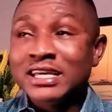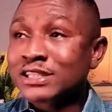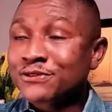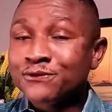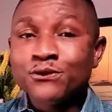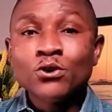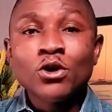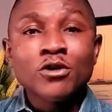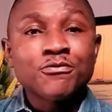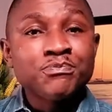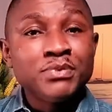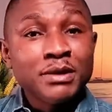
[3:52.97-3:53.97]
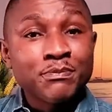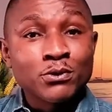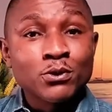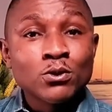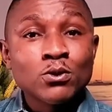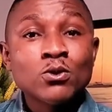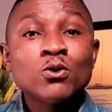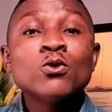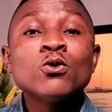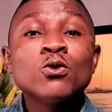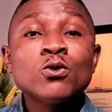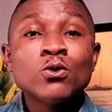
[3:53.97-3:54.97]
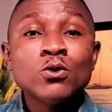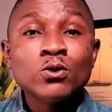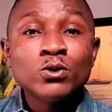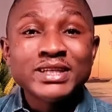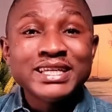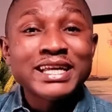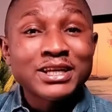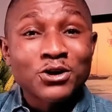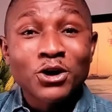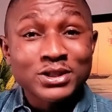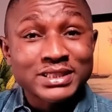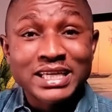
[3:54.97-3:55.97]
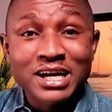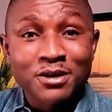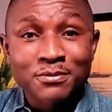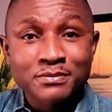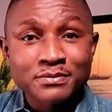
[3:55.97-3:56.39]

it's full of people who needed God's help.